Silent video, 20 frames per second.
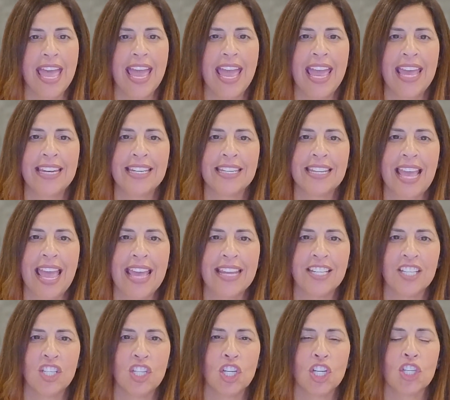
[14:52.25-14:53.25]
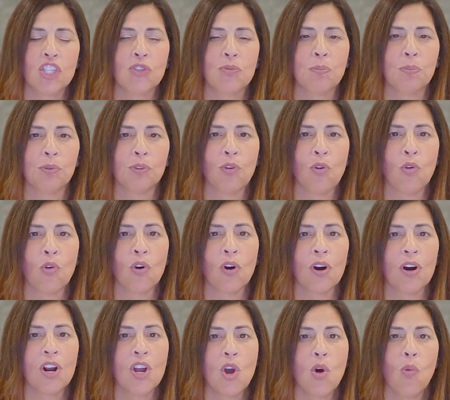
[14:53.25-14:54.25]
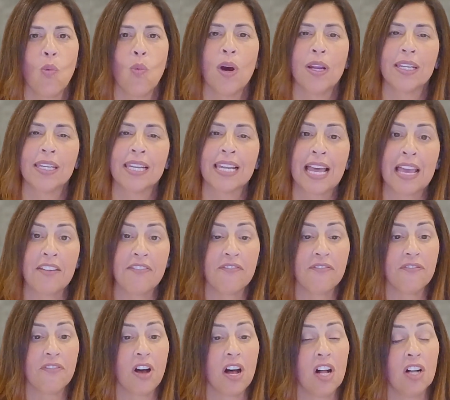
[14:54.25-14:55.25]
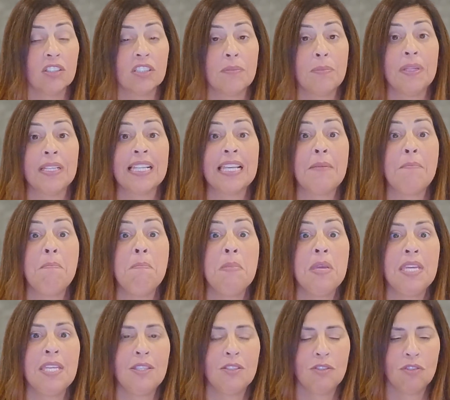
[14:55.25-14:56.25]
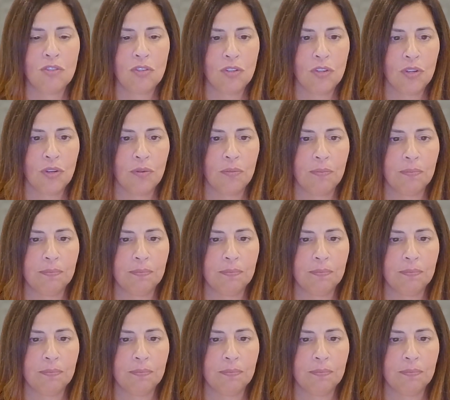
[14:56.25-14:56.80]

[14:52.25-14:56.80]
and to explore what life ultimately means to you.